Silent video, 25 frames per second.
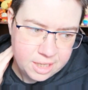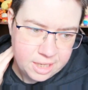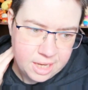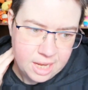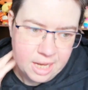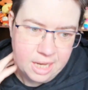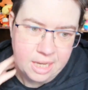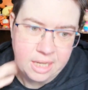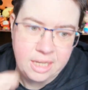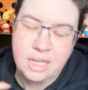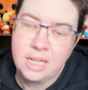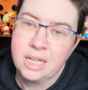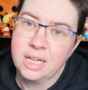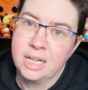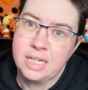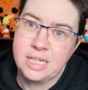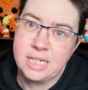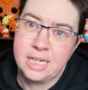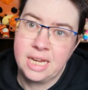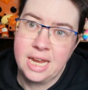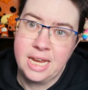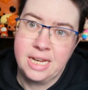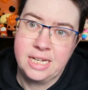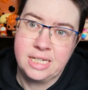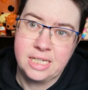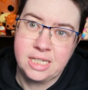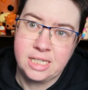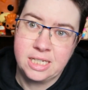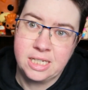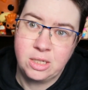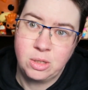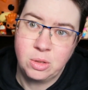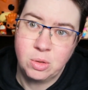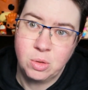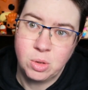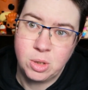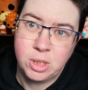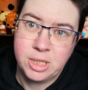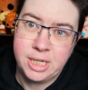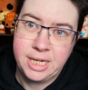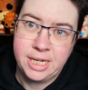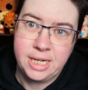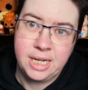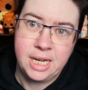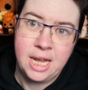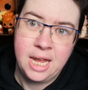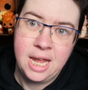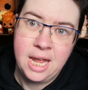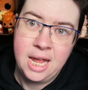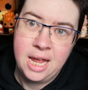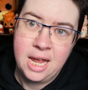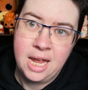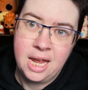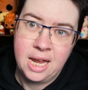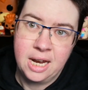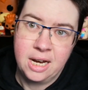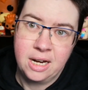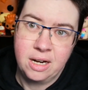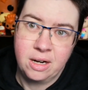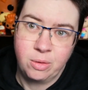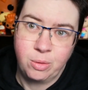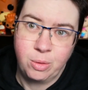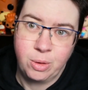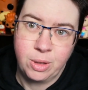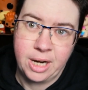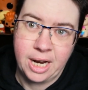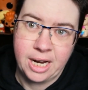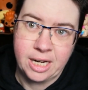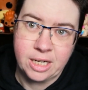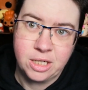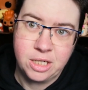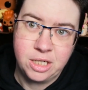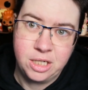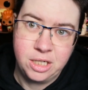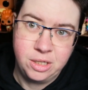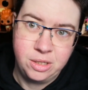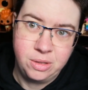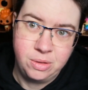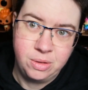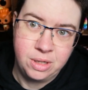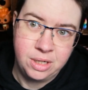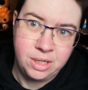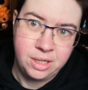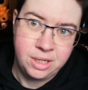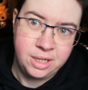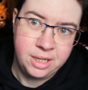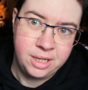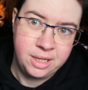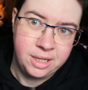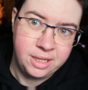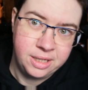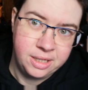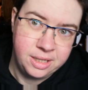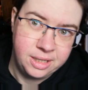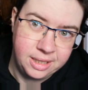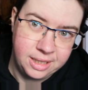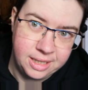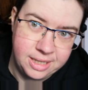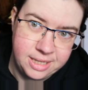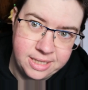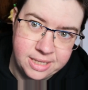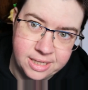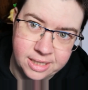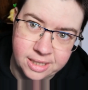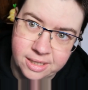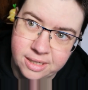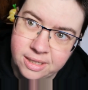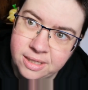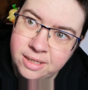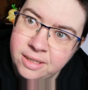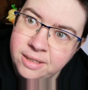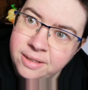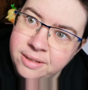Yeah, let's get into sorting and I will catch you later.